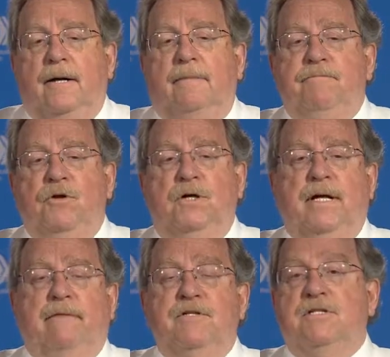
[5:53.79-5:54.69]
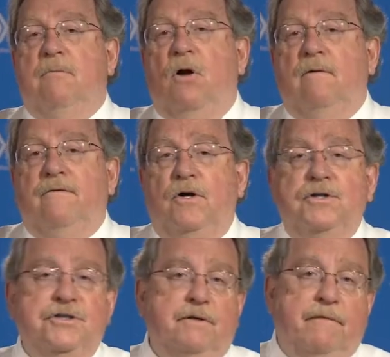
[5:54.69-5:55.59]
You could have a small
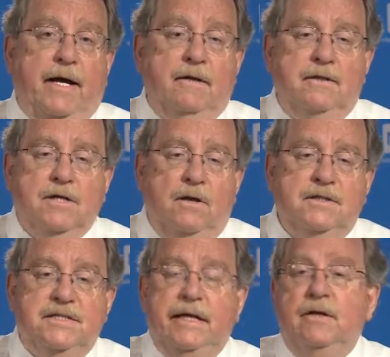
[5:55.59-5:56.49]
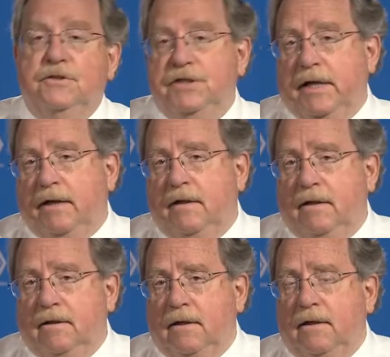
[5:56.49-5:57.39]
version of that that's called a single chain
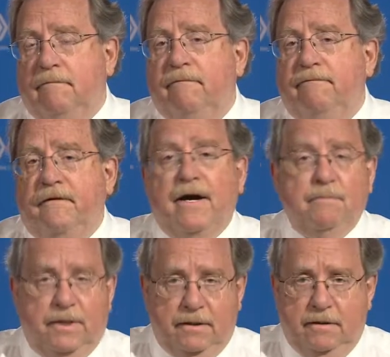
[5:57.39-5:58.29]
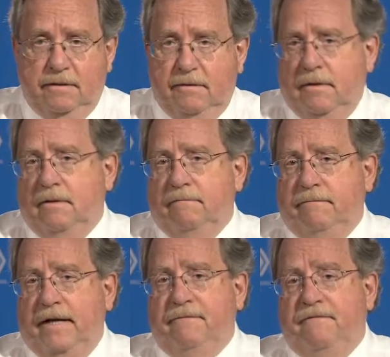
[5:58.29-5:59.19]
fragment,
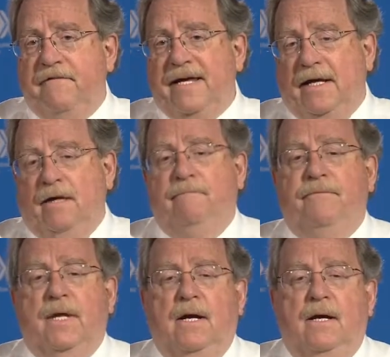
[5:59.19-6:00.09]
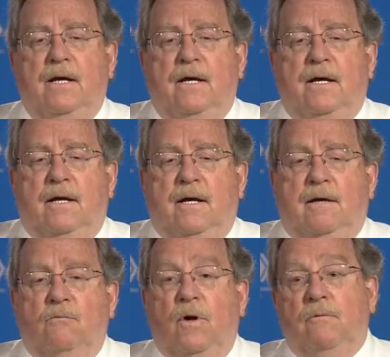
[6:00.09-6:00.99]
FV.
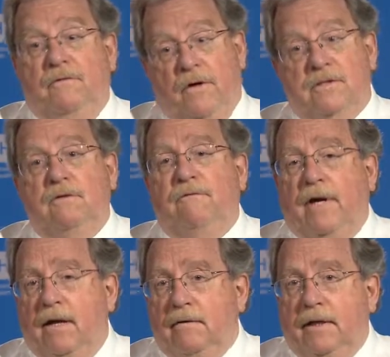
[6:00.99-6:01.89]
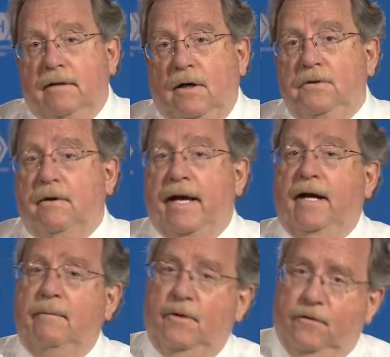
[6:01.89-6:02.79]
Well, we've also found that other
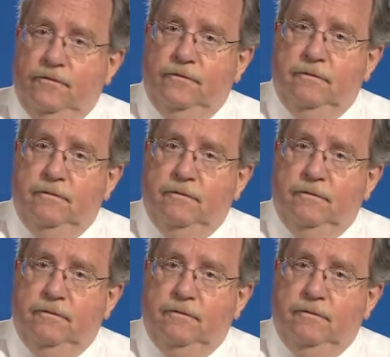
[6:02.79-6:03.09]
animals,